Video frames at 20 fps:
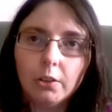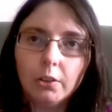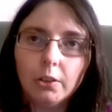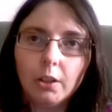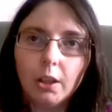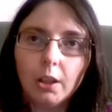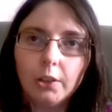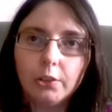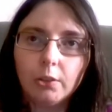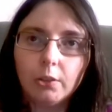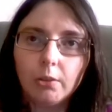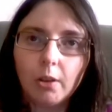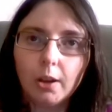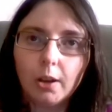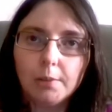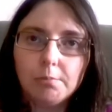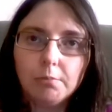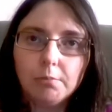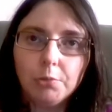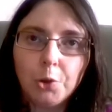So
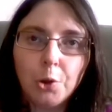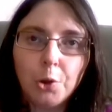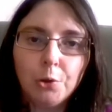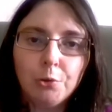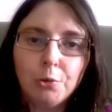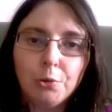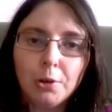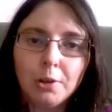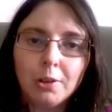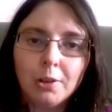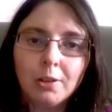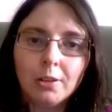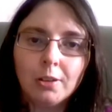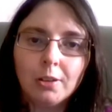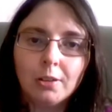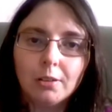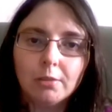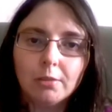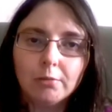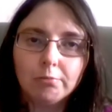I'm
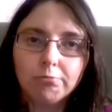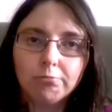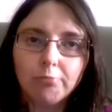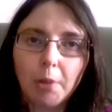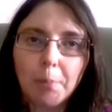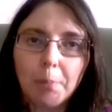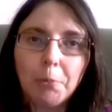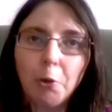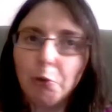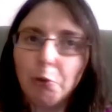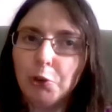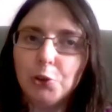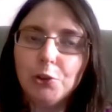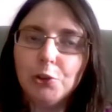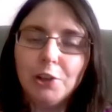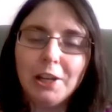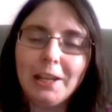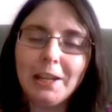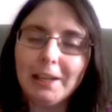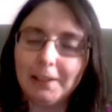not new
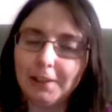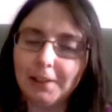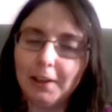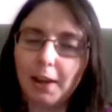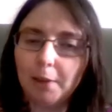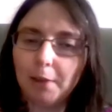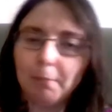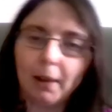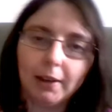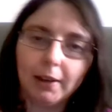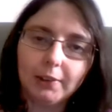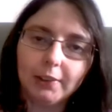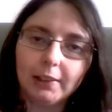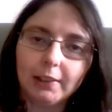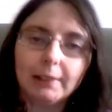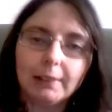to the internet, basically.